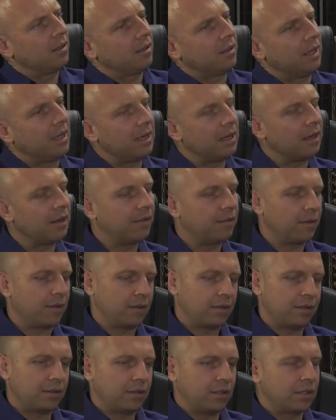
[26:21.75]
Then
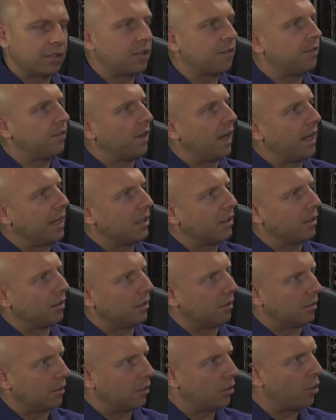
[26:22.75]
just a
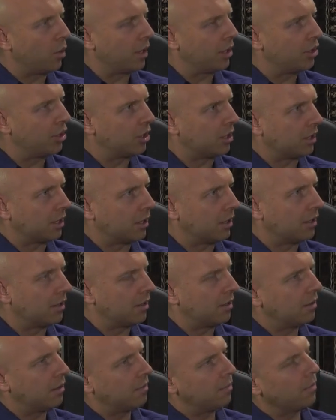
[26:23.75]
final question.
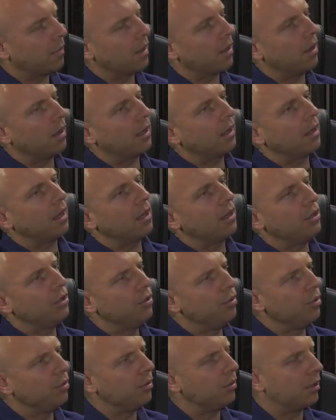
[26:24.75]
Can
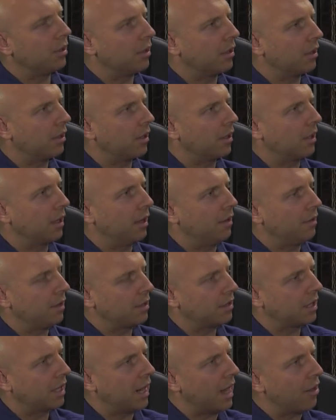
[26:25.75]
you give
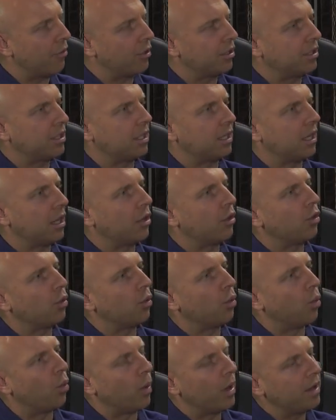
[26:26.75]
us clarity on
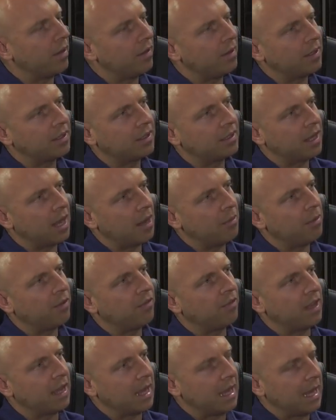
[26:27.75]
when the time
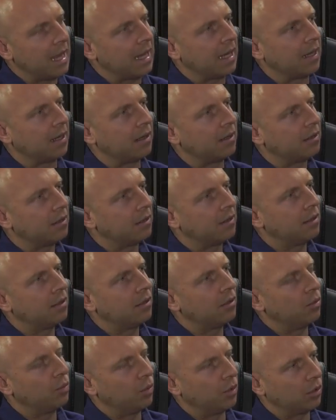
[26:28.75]
of the end
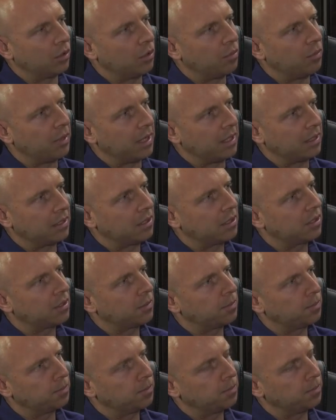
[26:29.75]
will commence?